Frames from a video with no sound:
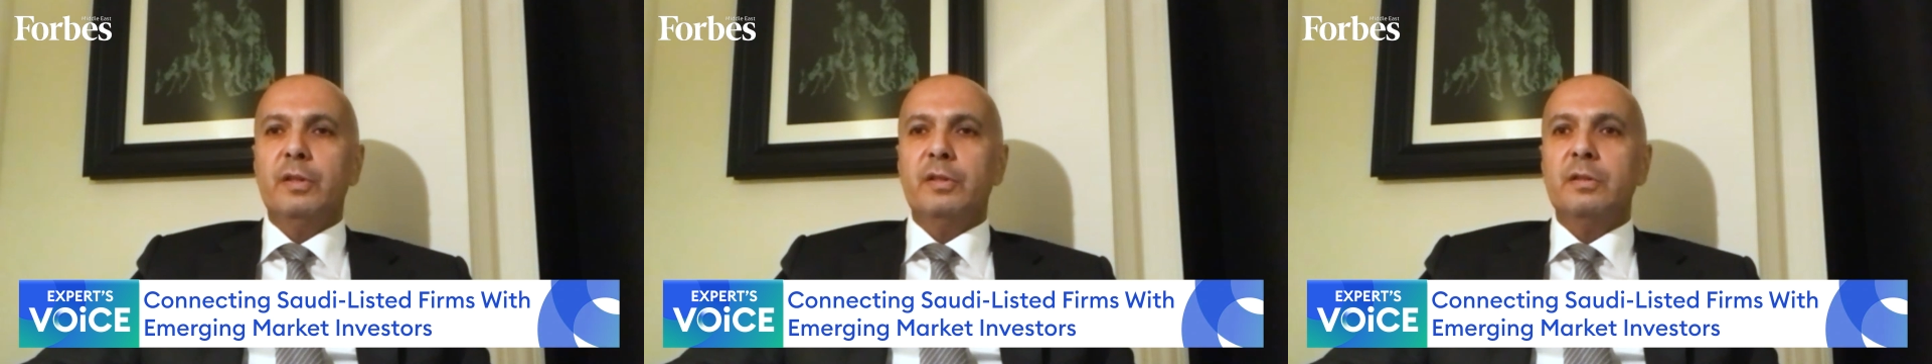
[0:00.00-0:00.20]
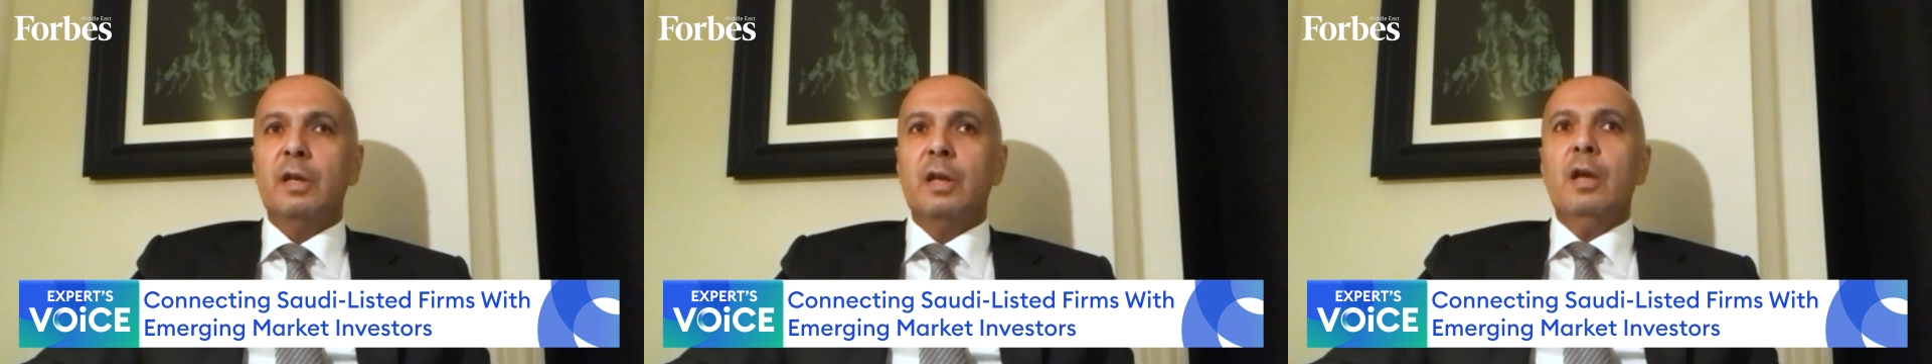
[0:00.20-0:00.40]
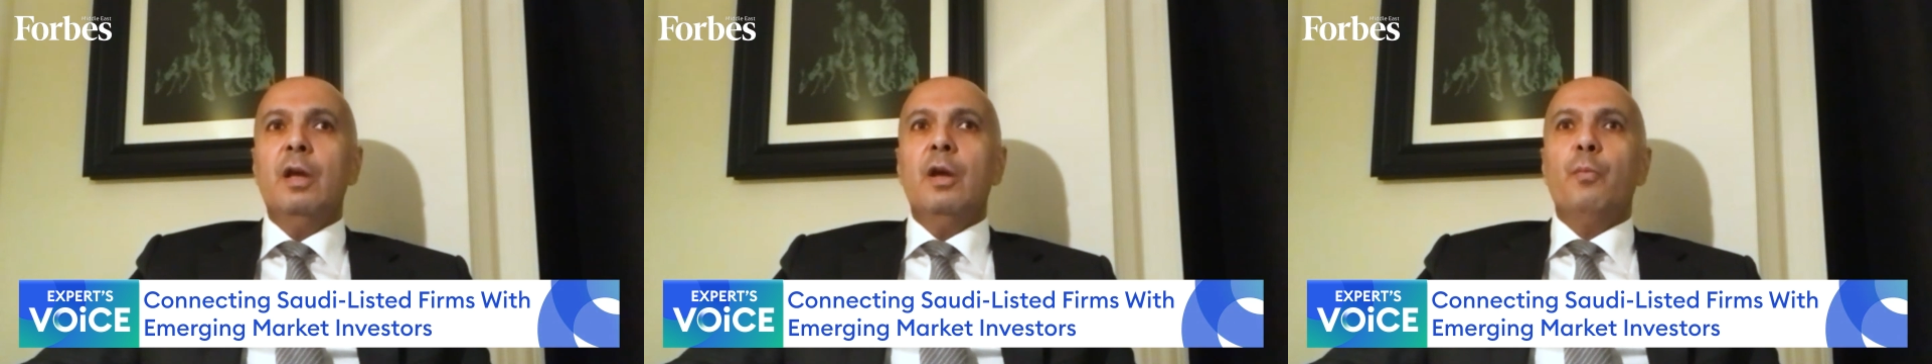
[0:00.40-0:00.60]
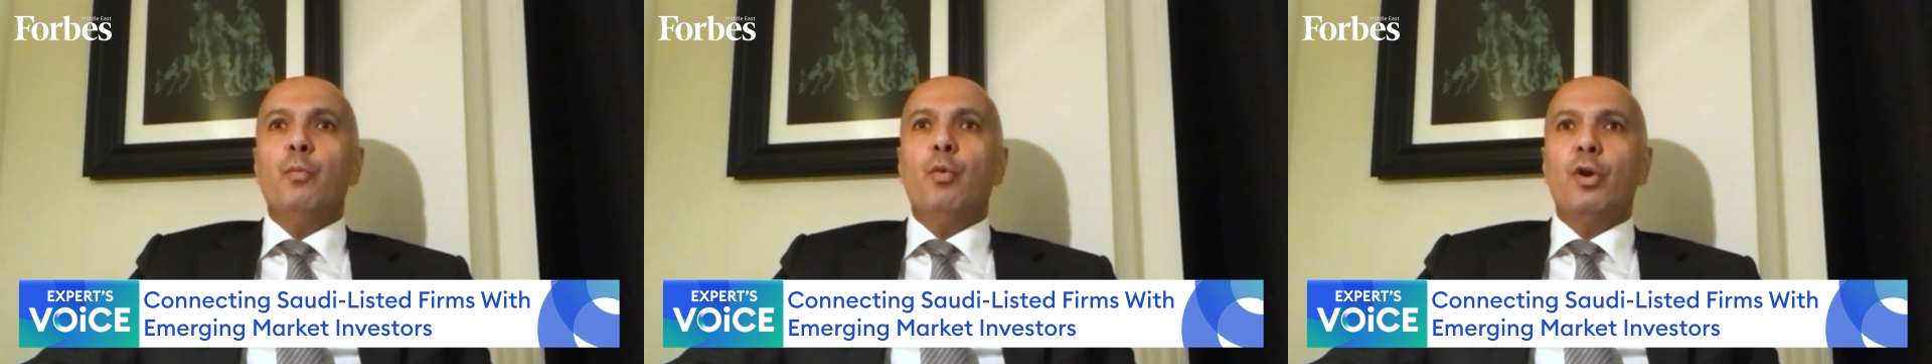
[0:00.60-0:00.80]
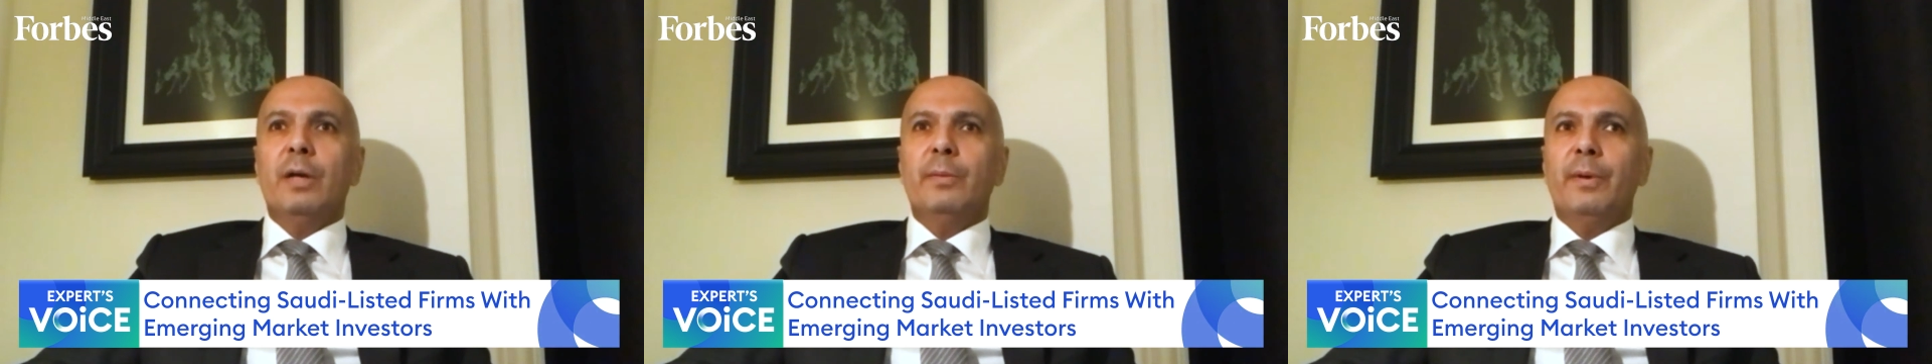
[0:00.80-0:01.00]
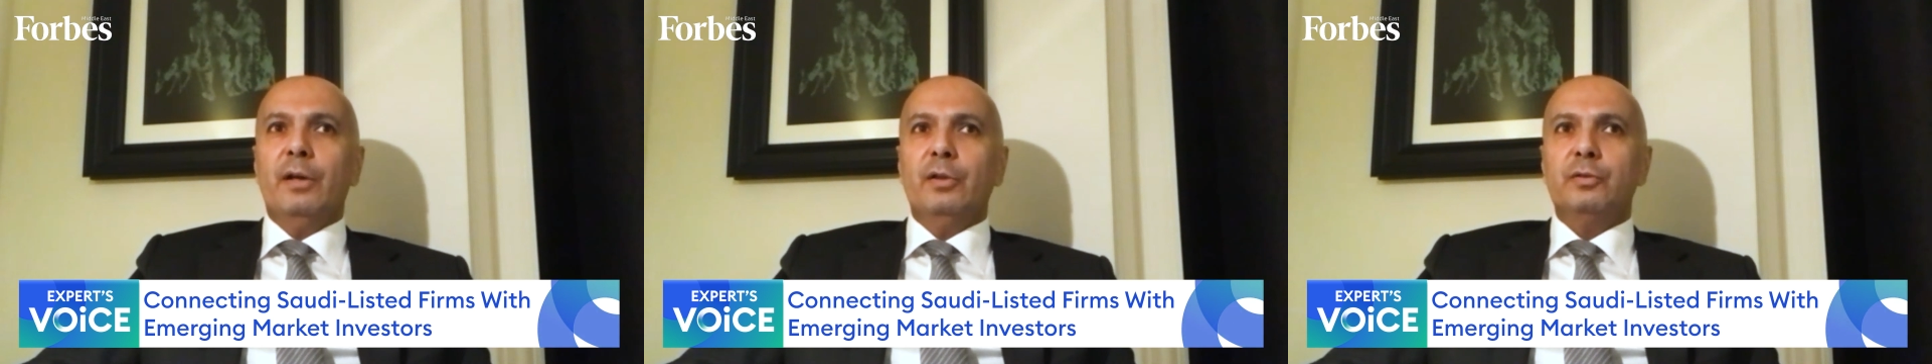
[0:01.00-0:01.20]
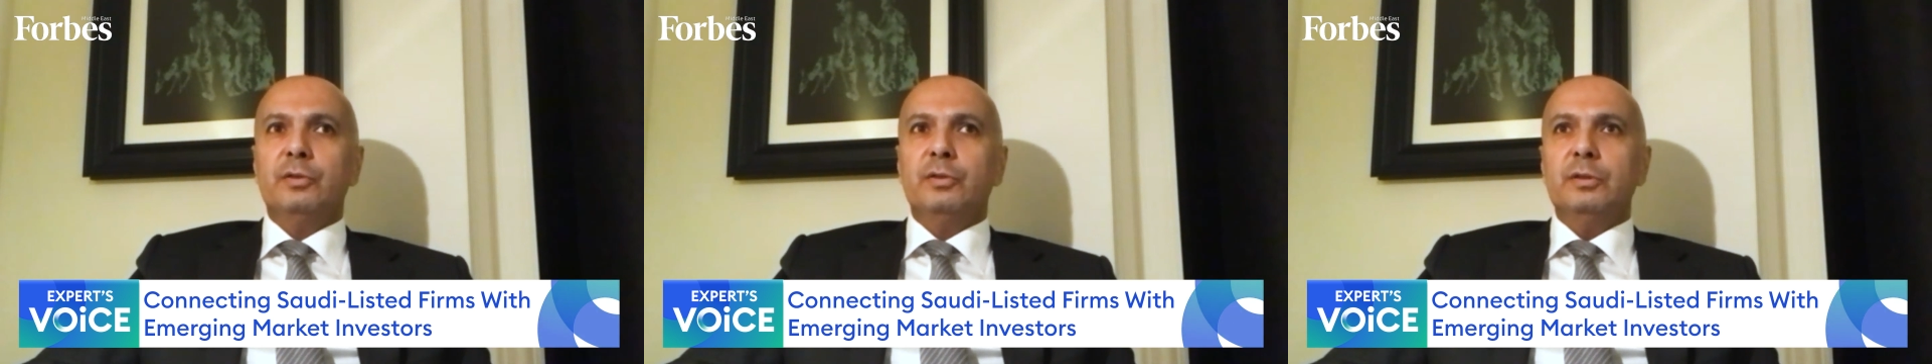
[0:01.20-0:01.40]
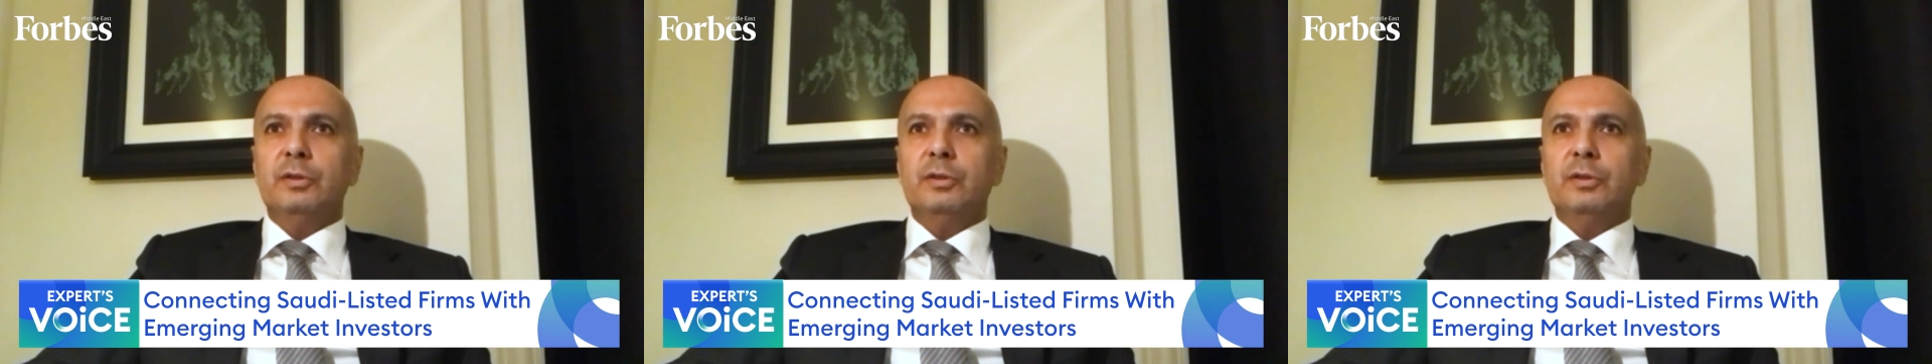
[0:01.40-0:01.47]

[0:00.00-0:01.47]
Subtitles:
this, more about